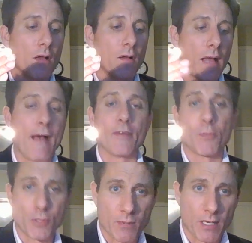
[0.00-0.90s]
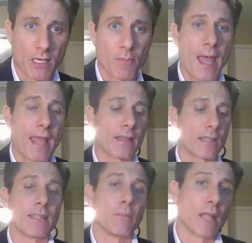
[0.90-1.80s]
having to put your money in a bank and
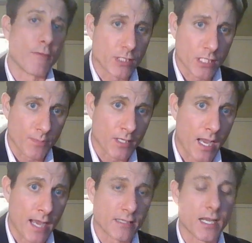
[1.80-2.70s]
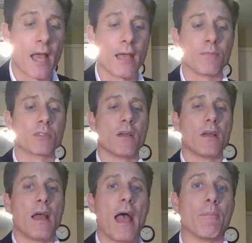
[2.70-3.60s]
let them leverage it up to 9 times
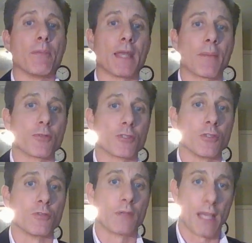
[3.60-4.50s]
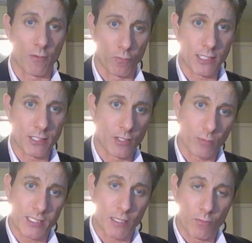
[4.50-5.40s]
and be able to get rich, and the
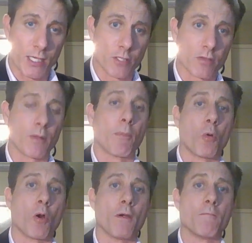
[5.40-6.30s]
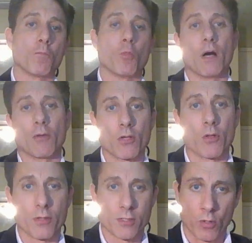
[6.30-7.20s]
rich get richer and the poor, well, you know
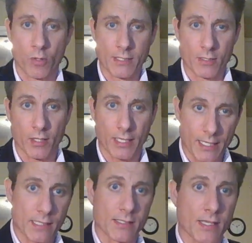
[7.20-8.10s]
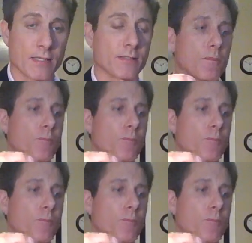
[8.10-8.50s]
the story. So the key is this.